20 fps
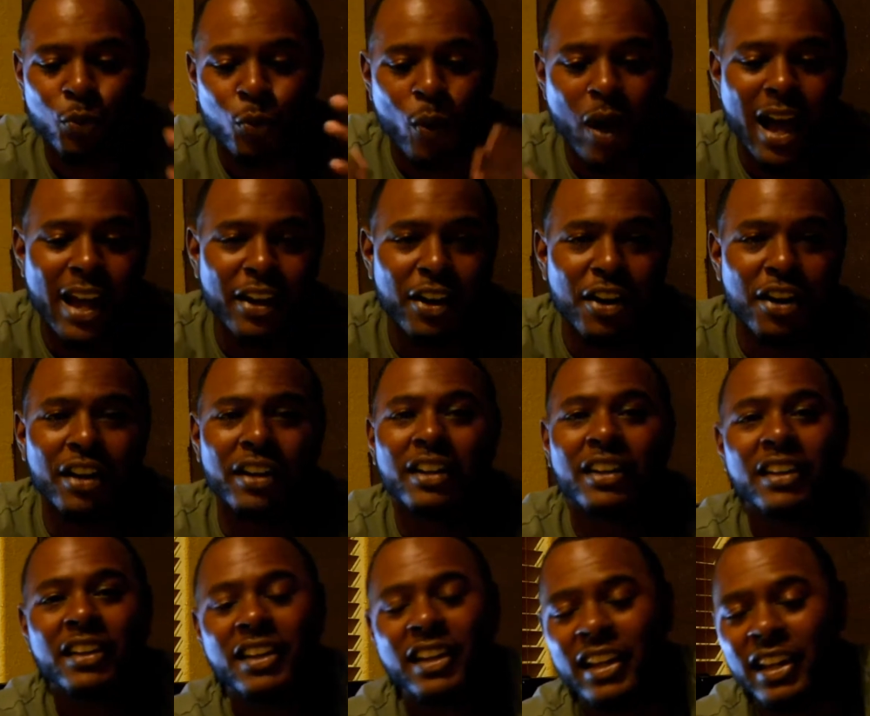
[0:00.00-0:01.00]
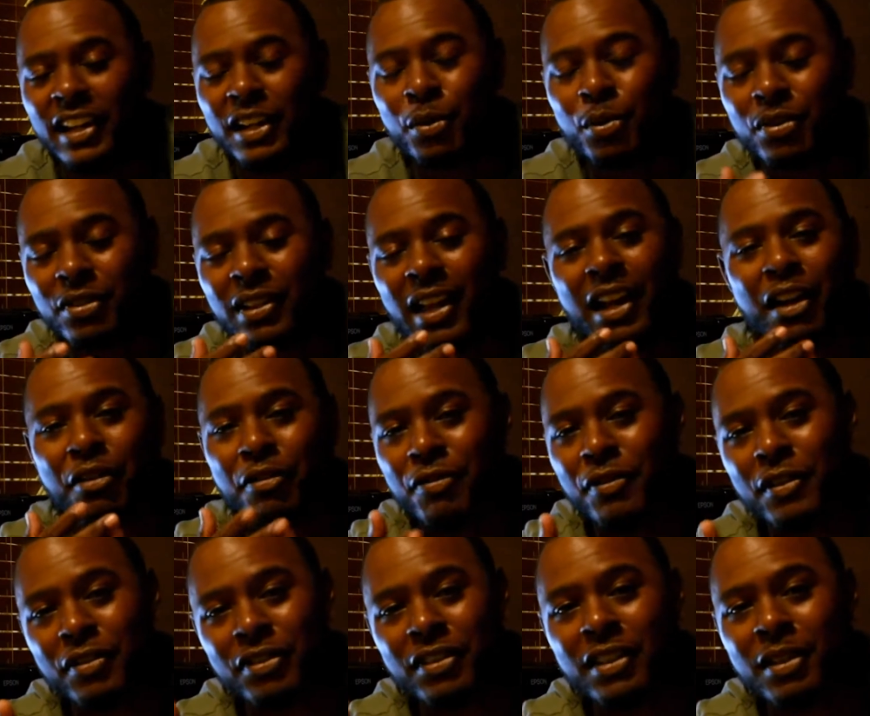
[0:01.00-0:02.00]
white on, and it was like a
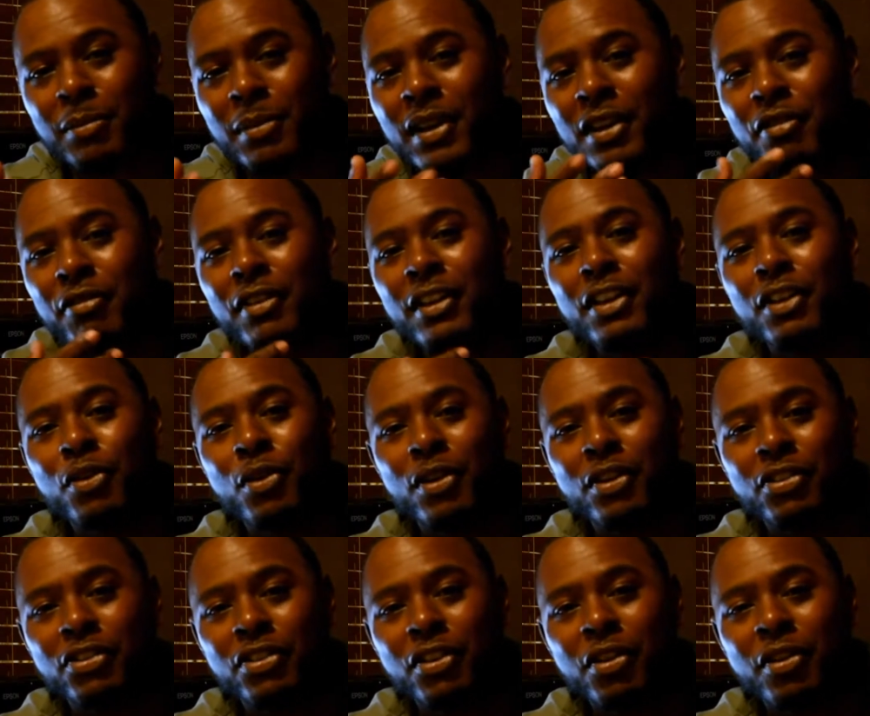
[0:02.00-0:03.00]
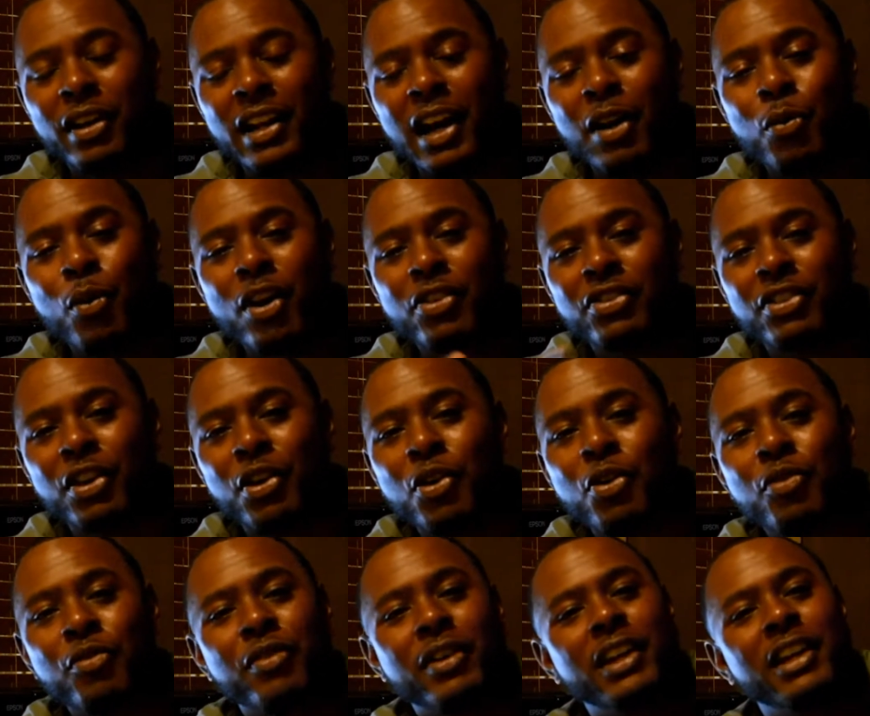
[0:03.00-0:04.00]
15-minute video or so. And I watched the
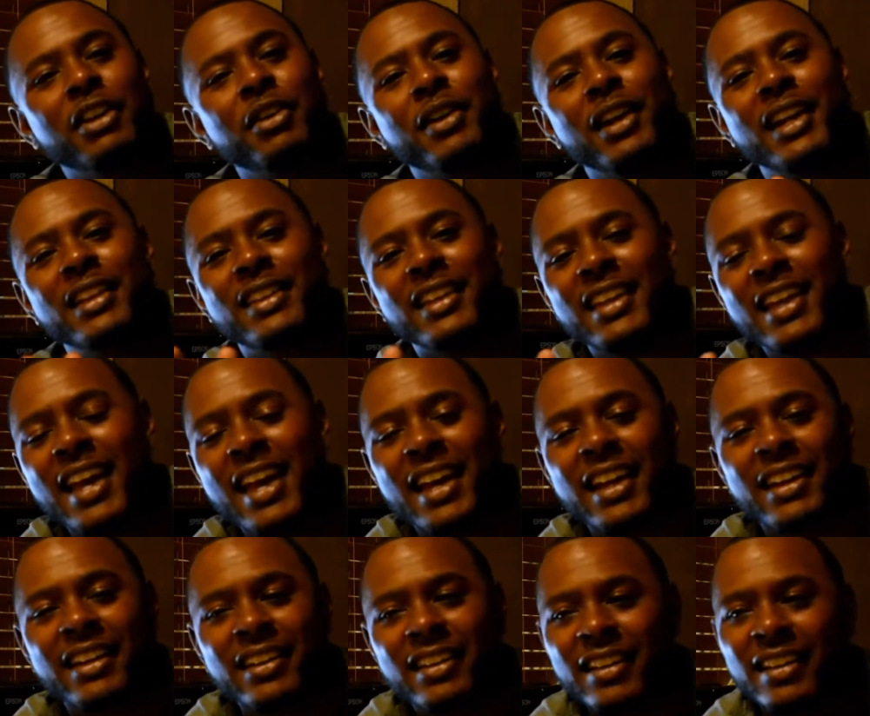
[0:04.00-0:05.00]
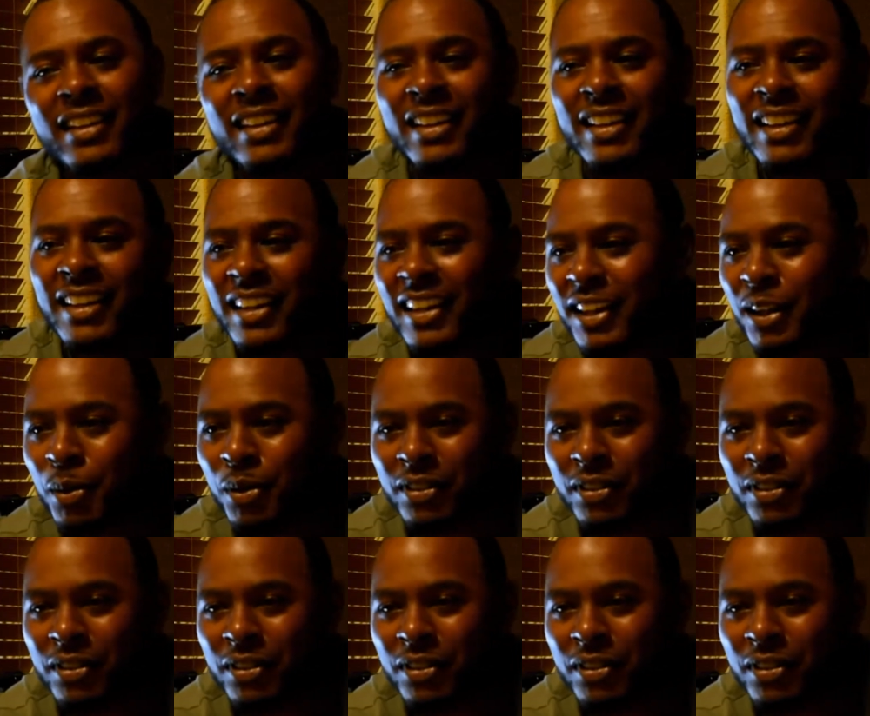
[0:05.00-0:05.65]
whole video, and at the end, he